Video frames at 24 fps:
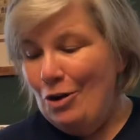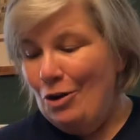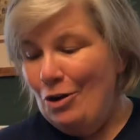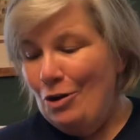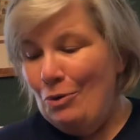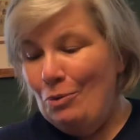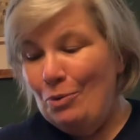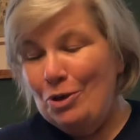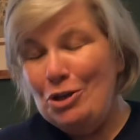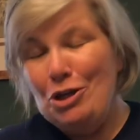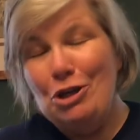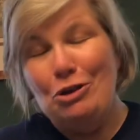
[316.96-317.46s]

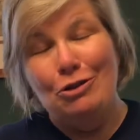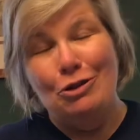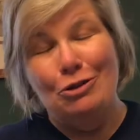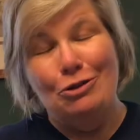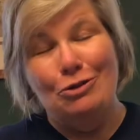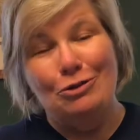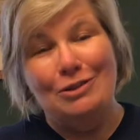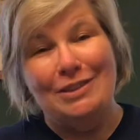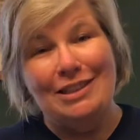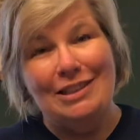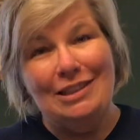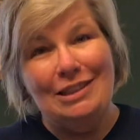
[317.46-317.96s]
when you
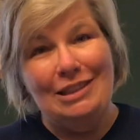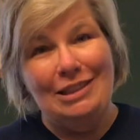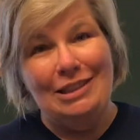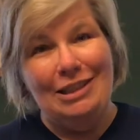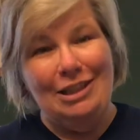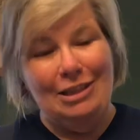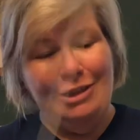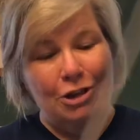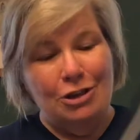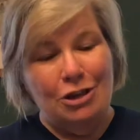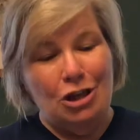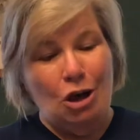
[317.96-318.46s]
use it,
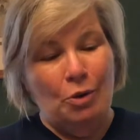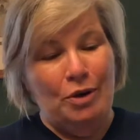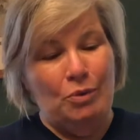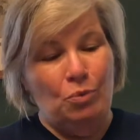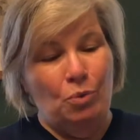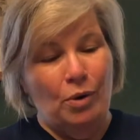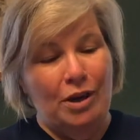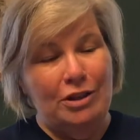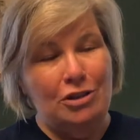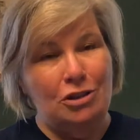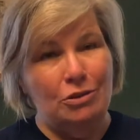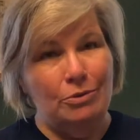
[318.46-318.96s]
go in
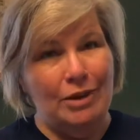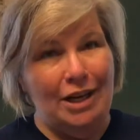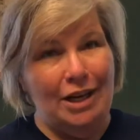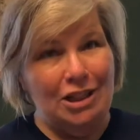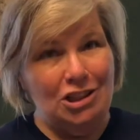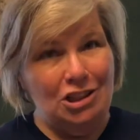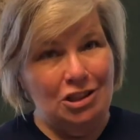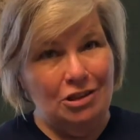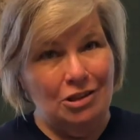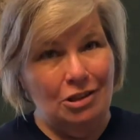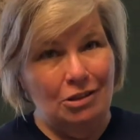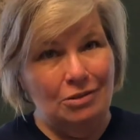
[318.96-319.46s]
one
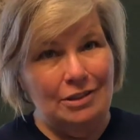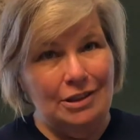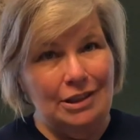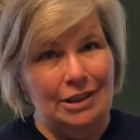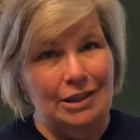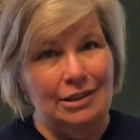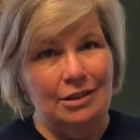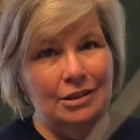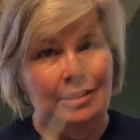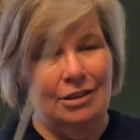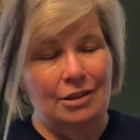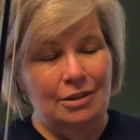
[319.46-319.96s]
direction
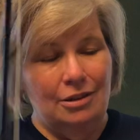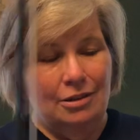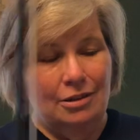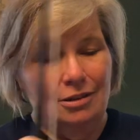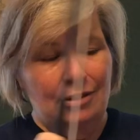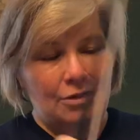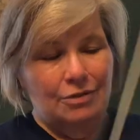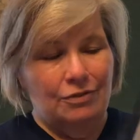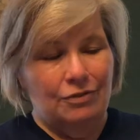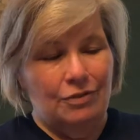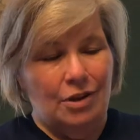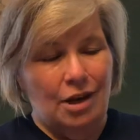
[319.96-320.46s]
only,
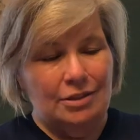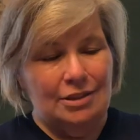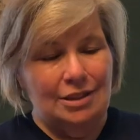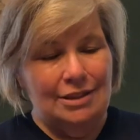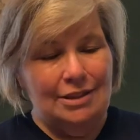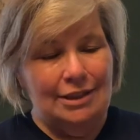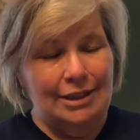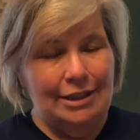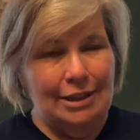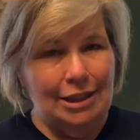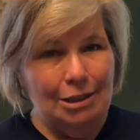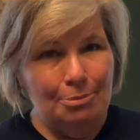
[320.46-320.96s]
frog the
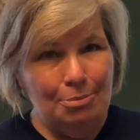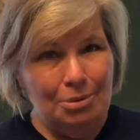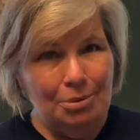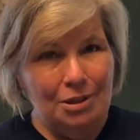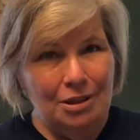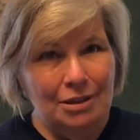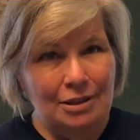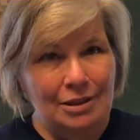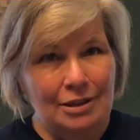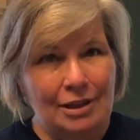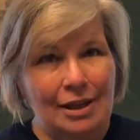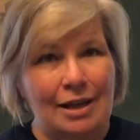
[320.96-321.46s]
tip,
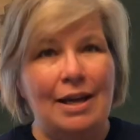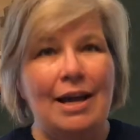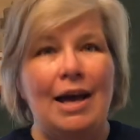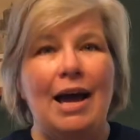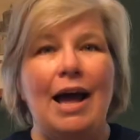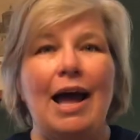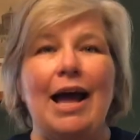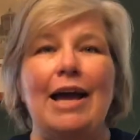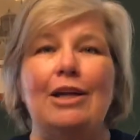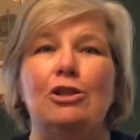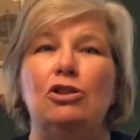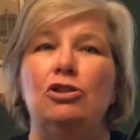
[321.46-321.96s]

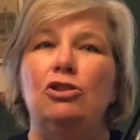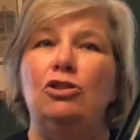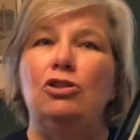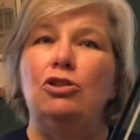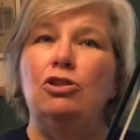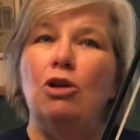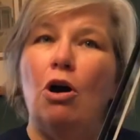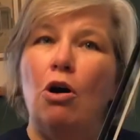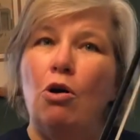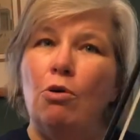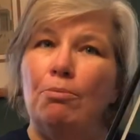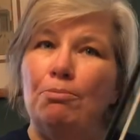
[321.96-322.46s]
and
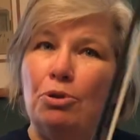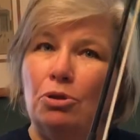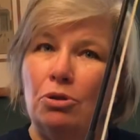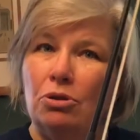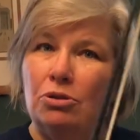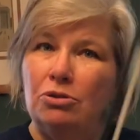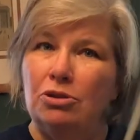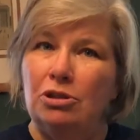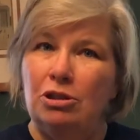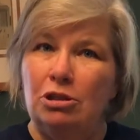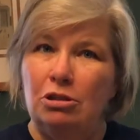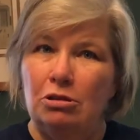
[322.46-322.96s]
don't
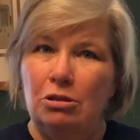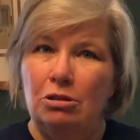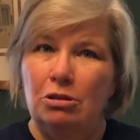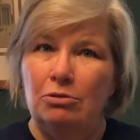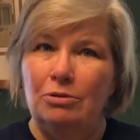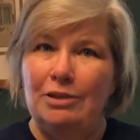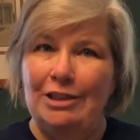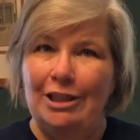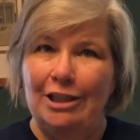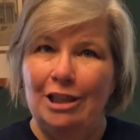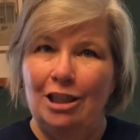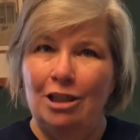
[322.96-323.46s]
pull too
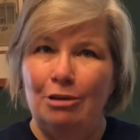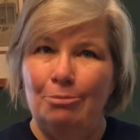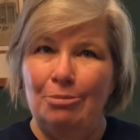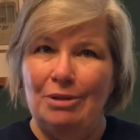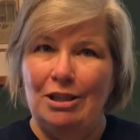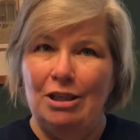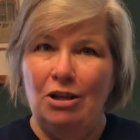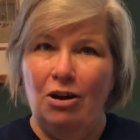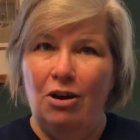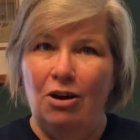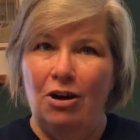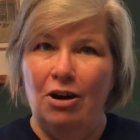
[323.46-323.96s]

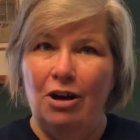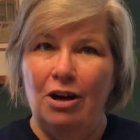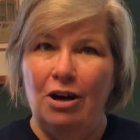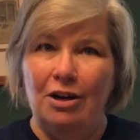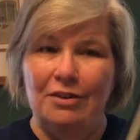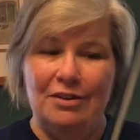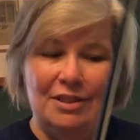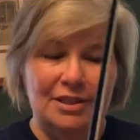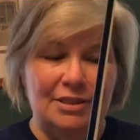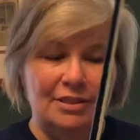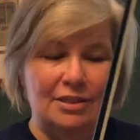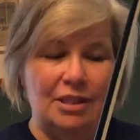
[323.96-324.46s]
terribly hard.
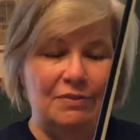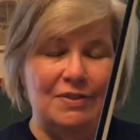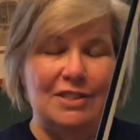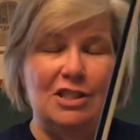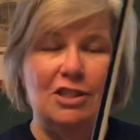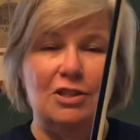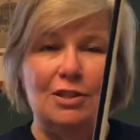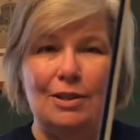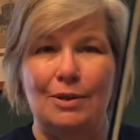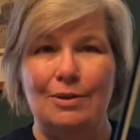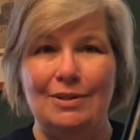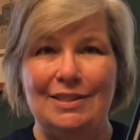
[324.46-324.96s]
This stuff is
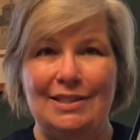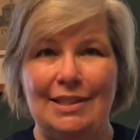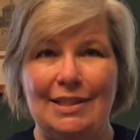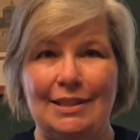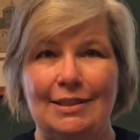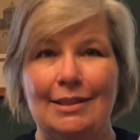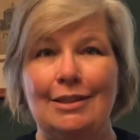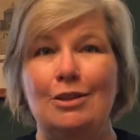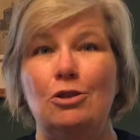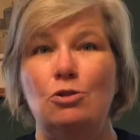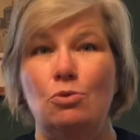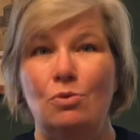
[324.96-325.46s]
so
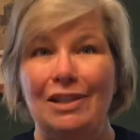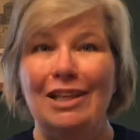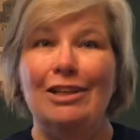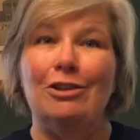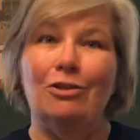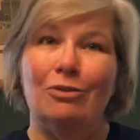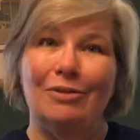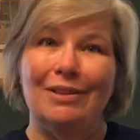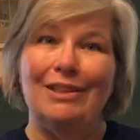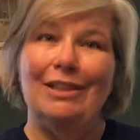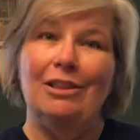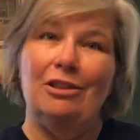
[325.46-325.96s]
sticky you
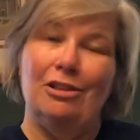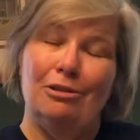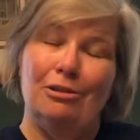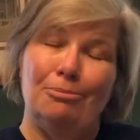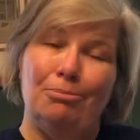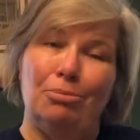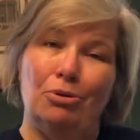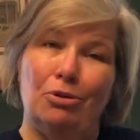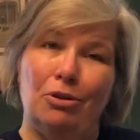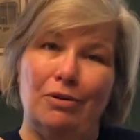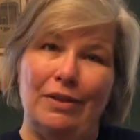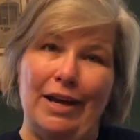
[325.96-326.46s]
literally could
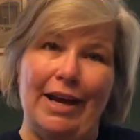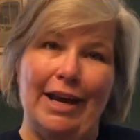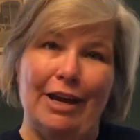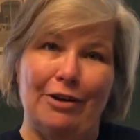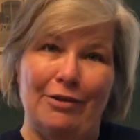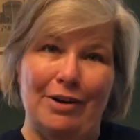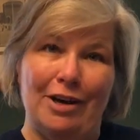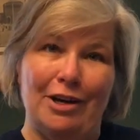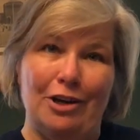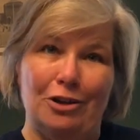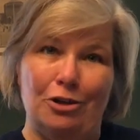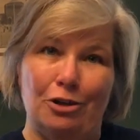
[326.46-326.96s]
pull the hair
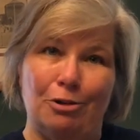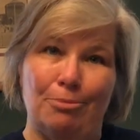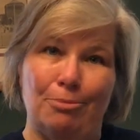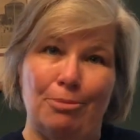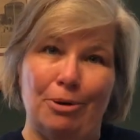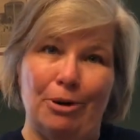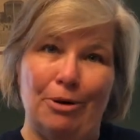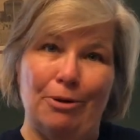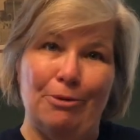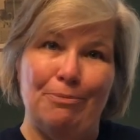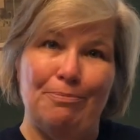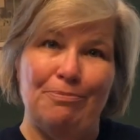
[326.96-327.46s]
out of your
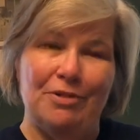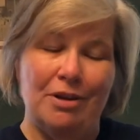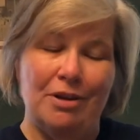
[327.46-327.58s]
bow.